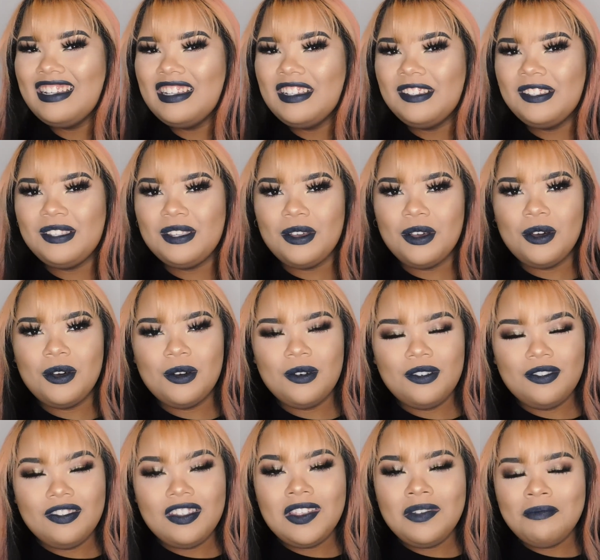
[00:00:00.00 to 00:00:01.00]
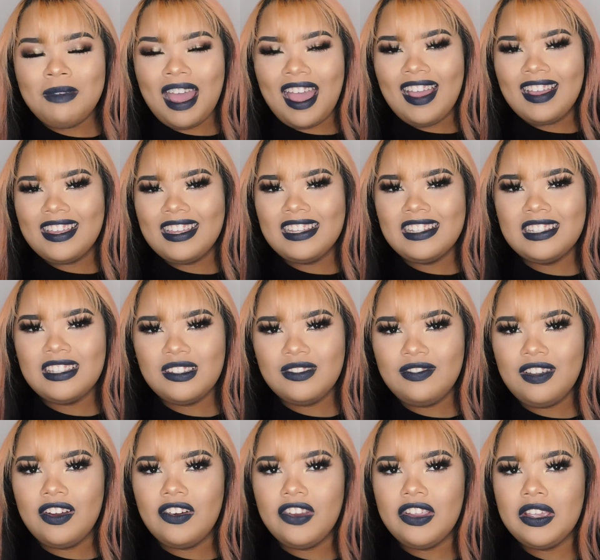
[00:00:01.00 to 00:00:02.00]
So feedback is
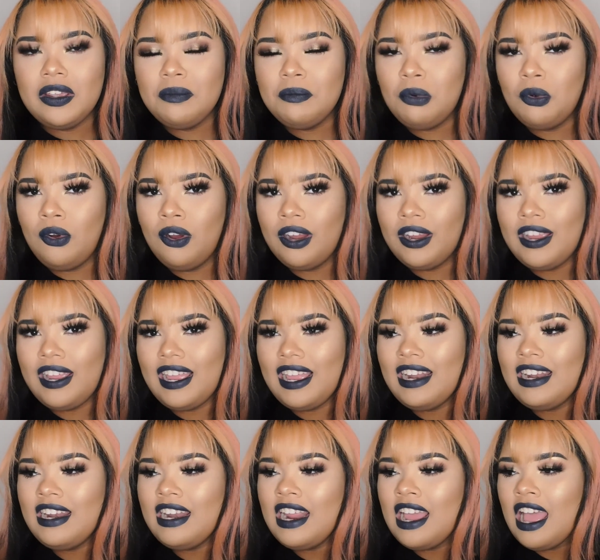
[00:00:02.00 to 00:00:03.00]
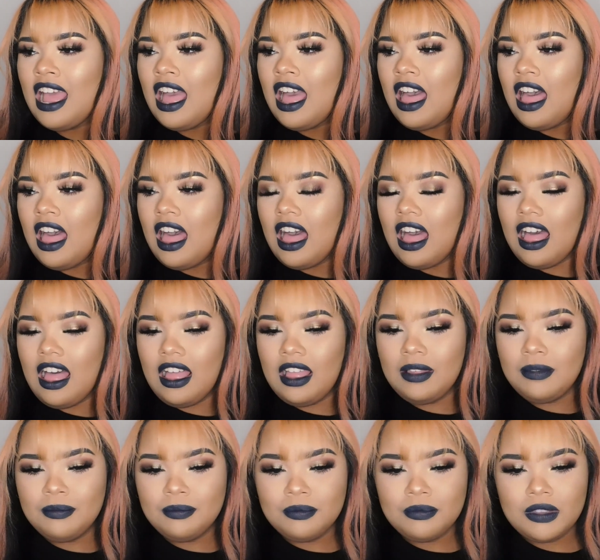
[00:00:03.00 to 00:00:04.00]
very important.
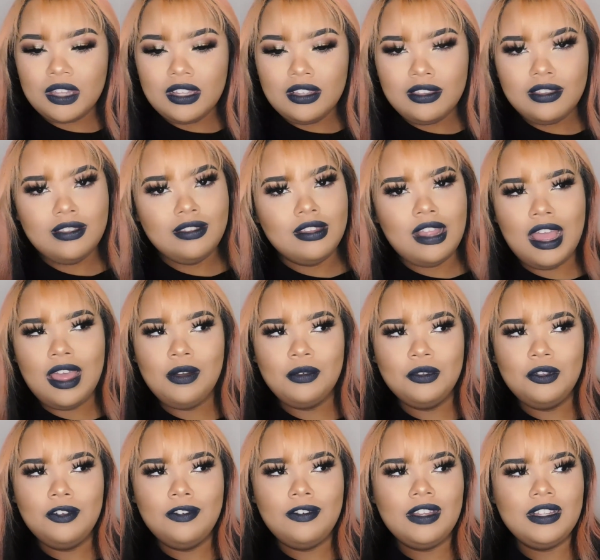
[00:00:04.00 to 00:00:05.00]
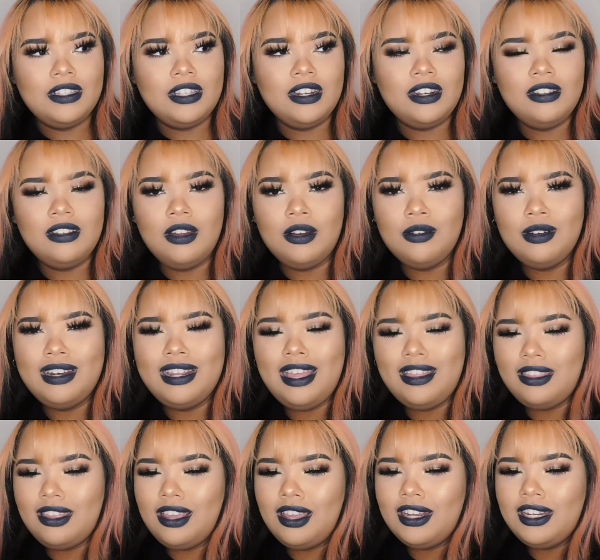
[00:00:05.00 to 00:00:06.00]
I don't know if I said it already. I
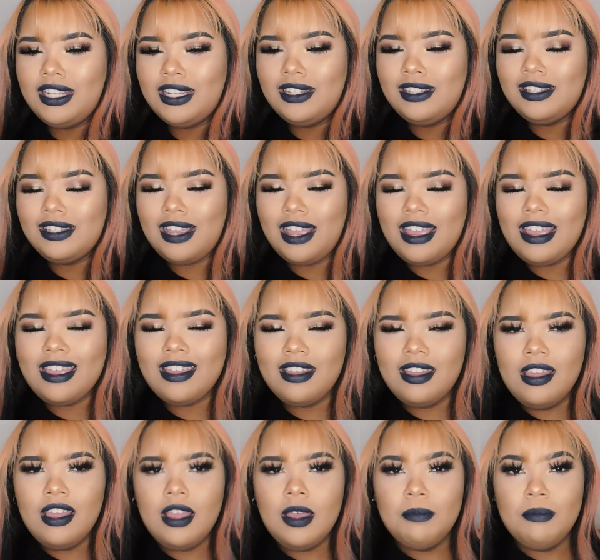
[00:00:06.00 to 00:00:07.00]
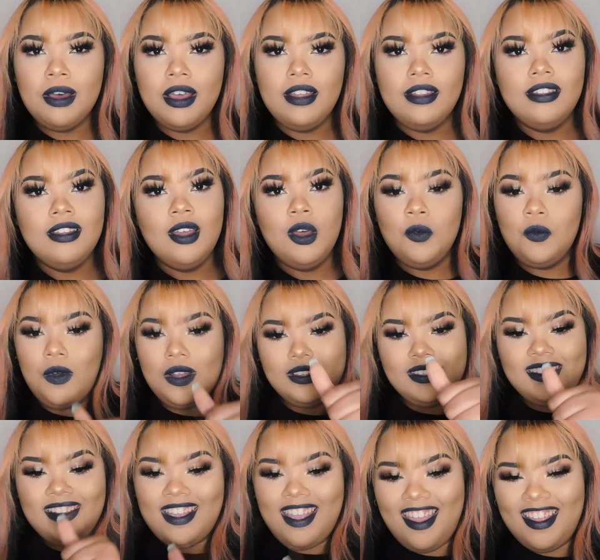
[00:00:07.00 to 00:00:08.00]
think I did say it, but once
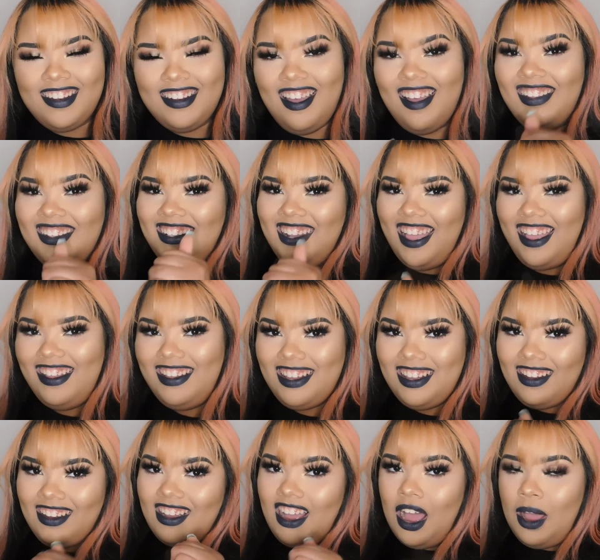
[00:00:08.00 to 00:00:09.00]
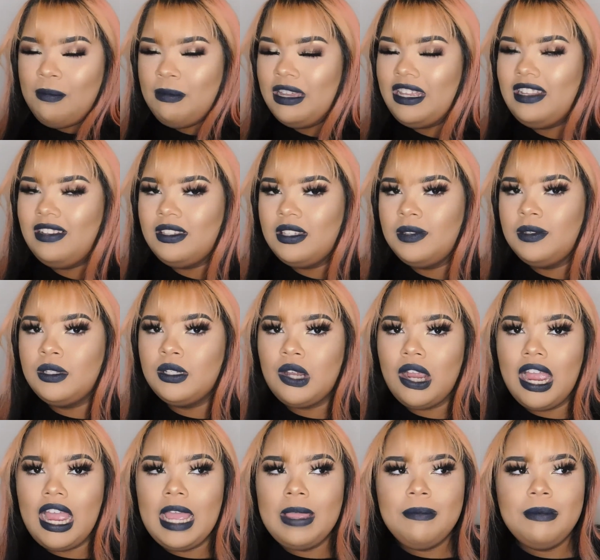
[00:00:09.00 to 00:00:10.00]
again, like, comment, and
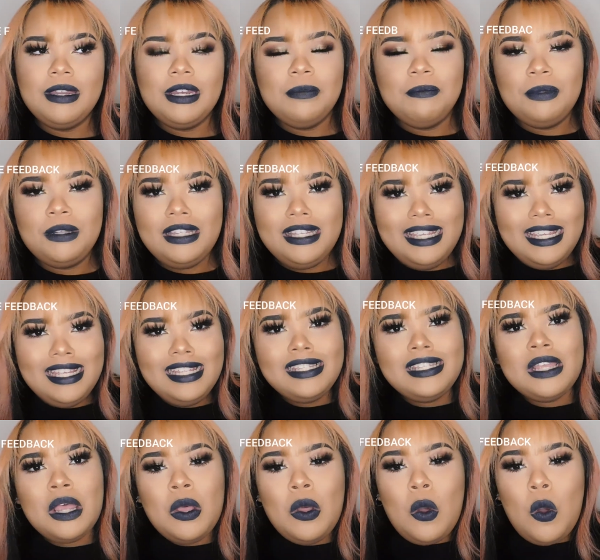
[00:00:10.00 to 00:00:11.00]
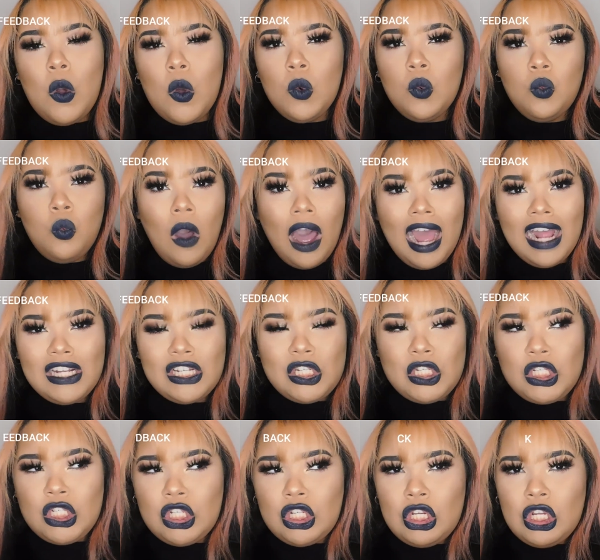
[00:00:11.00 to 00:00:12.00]
subscribe, and please
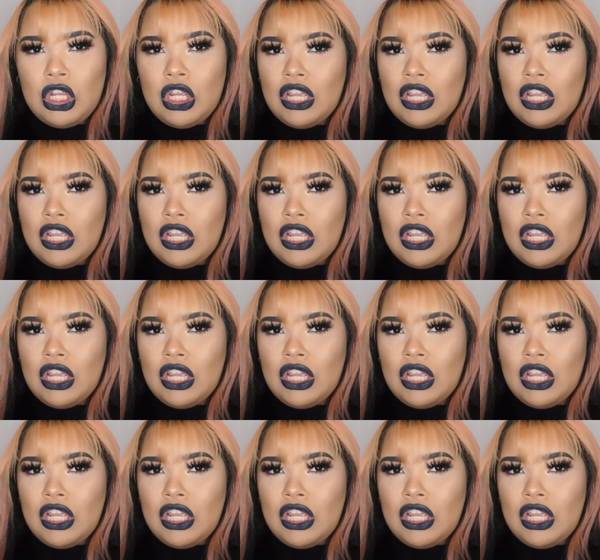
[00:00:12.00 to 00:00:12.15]
watch